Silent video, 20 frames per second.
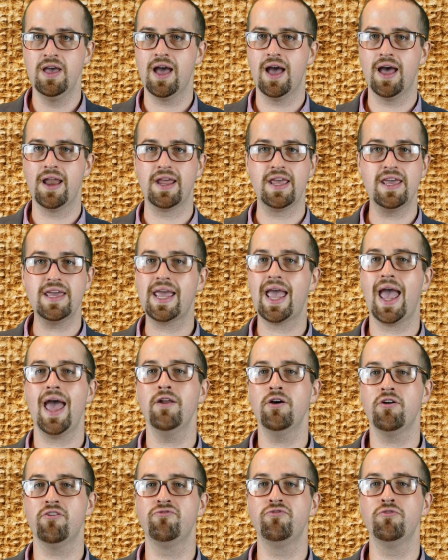and he
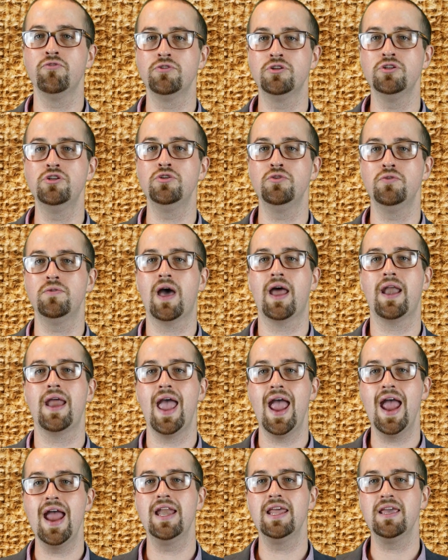cannot afford to do that
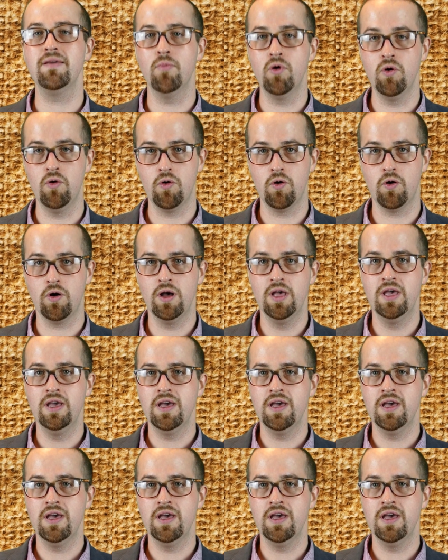anymore.